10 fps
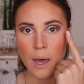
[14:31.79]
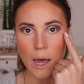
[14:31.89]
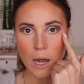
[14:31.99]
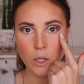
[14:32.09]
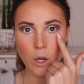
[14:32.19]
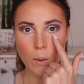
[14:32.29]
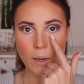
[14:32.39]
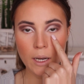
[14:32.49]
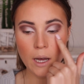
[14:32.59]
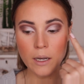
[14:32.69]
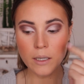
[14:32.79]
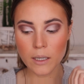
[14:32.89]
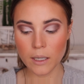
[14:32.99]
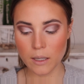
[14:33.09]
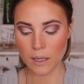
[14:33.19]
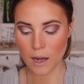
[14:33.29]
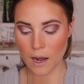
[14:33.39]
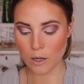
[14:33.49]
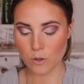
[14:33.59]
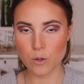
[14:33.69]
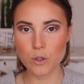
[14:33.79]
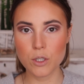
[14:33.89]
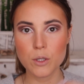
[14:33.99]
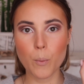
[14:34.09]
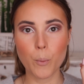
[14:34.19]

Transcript: and going underneath the eye to just